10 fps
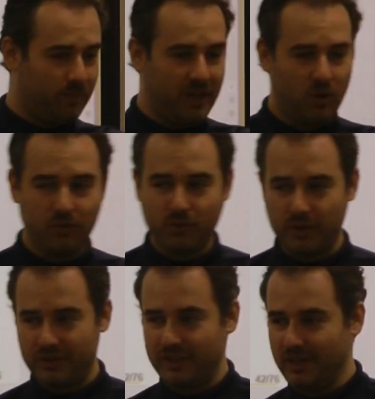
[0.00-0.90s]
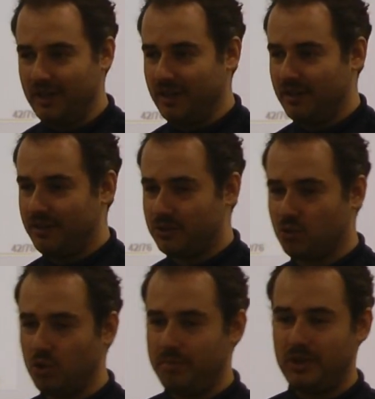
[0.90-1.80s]
now, of course, this
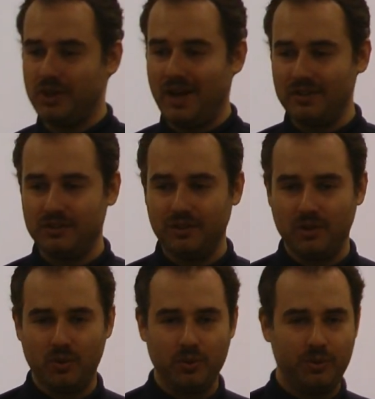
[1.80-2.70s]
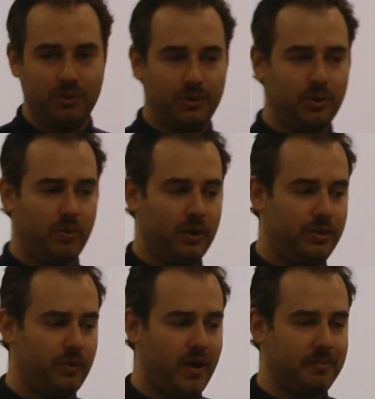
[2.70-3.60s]
could be just, the
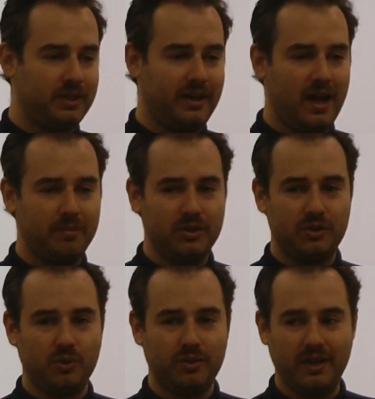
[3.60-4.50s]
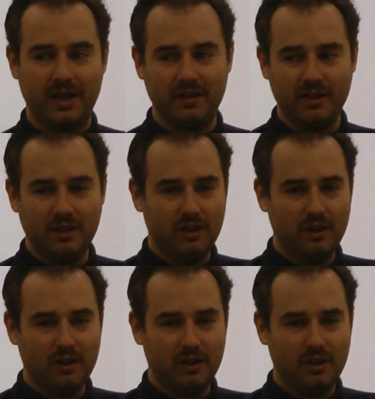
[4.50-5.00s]
website admins doing that.